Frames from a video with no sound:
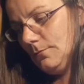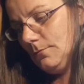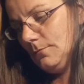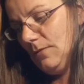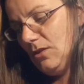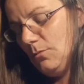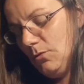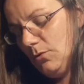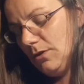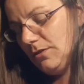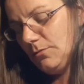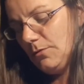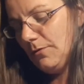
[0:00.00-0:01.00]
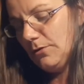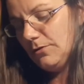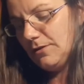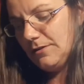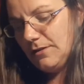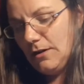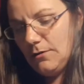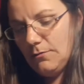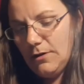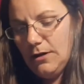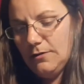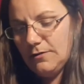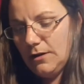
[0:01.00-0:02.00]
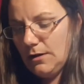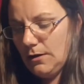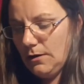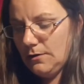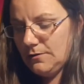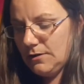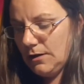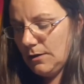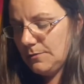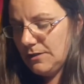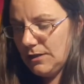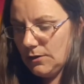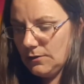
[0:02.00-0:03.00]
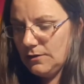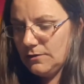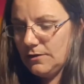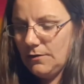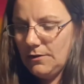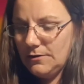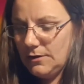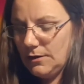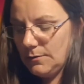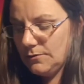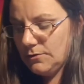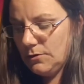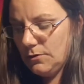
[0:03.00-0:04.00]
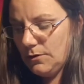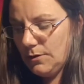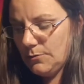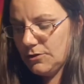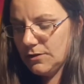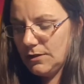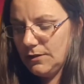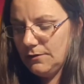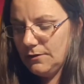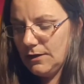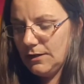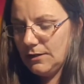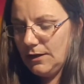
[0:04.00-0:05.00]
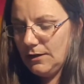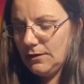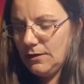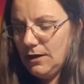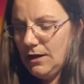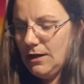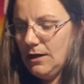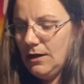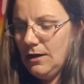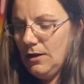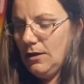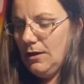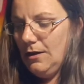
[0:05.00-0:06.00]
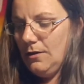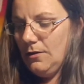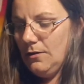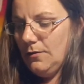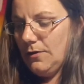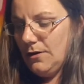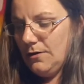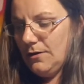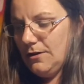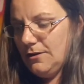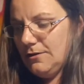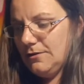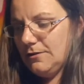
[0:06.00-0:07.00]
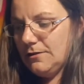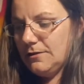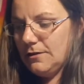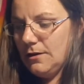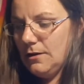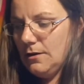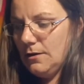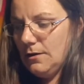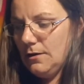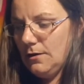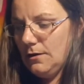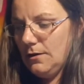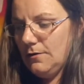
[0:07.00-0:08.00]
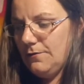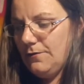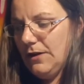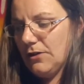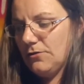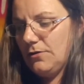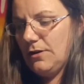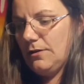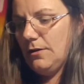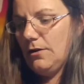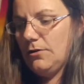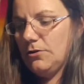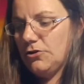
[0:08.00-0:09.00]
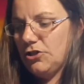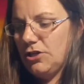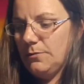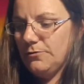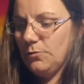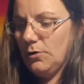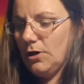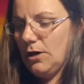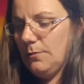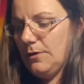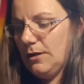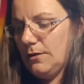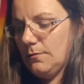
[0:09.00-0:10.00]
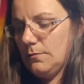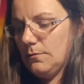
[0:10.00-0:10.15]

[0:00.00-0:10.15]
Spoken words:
The moon isn't reversed and it's not right side up. It's not upside down and it's not right side up. So I'm just going to leave it like that. There is a victory there. Your ships will come in